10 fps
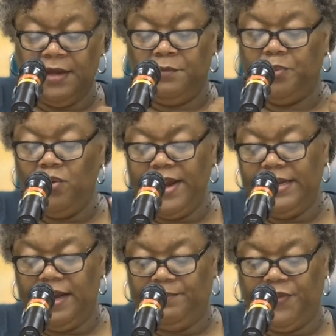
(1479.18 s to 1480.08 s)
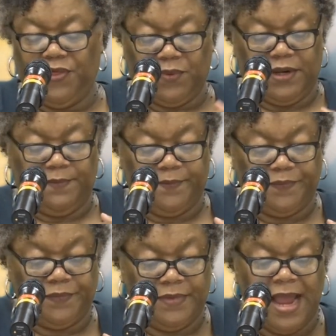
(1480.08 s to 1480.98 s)
Point number 3.
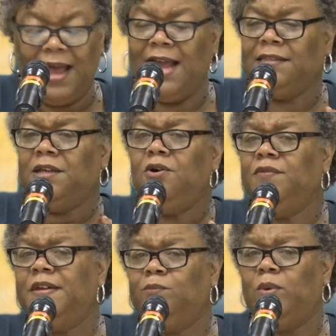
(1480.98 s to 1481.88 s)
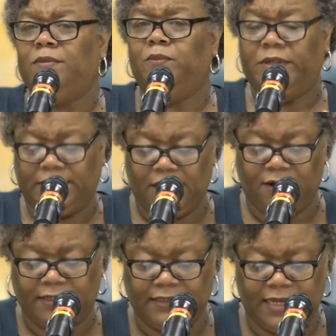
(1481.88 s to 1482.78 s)
Now, I told them when we
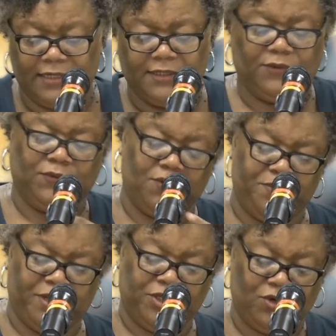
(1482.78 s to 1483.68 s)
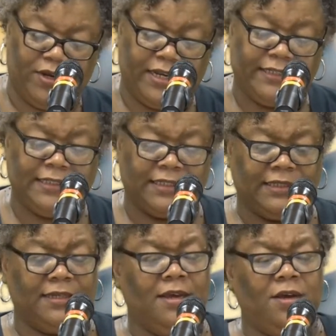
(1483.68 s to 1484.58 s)
started that this was going to be a short lesson
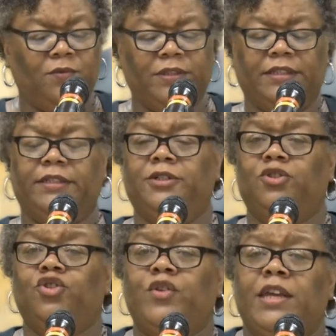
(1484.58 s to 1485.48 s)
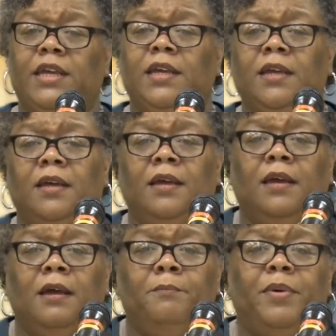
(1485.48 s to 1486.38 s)
because it was a little tricky.
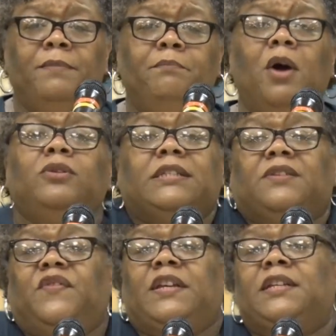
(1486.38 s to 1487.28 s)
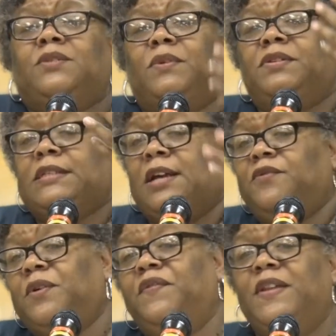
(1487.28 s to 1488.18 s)
But most of it is
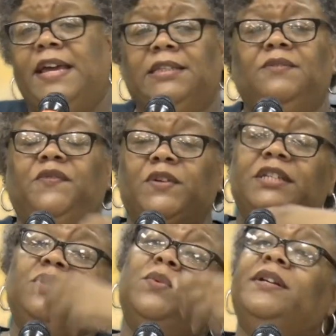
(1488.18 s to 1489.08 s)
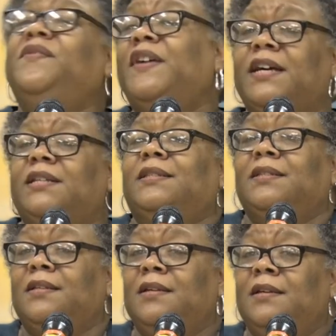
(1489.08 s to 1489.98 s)
self-reflective for each one of
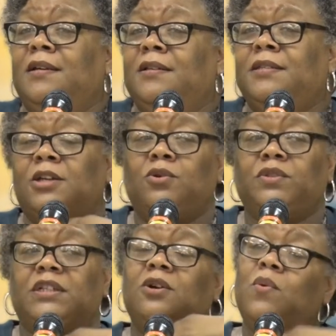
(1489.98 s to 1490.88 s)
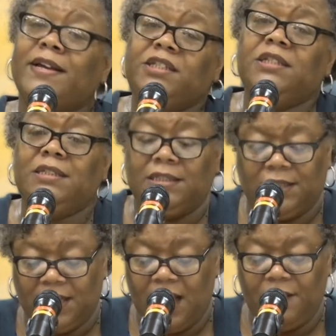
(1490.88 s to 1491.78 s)
us. So the questions and
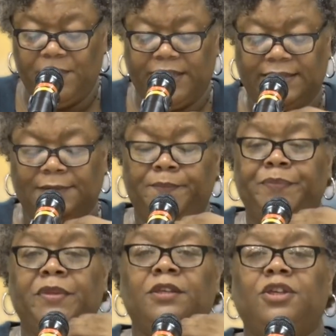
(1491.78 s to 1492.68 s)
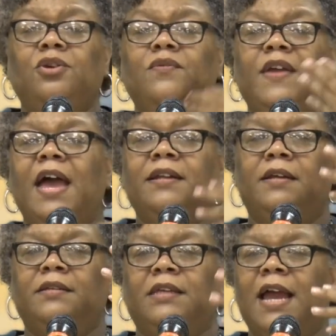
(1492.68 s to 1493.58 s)
the comments, you've
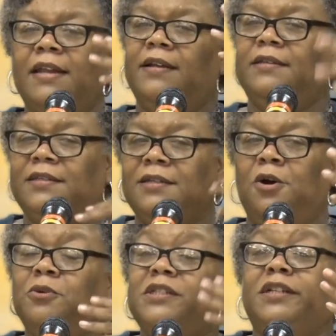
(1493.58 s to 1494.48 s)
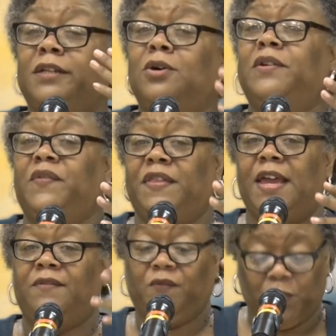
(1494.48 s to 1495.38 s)
got to kind of go to the Lord for
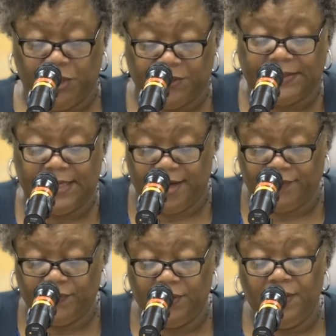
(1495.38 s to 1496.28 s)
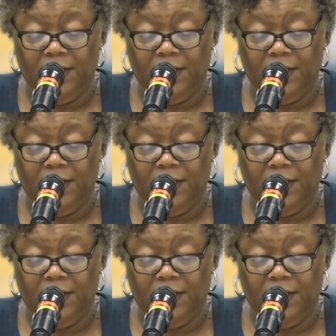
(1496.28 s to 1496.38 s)
that for yourself.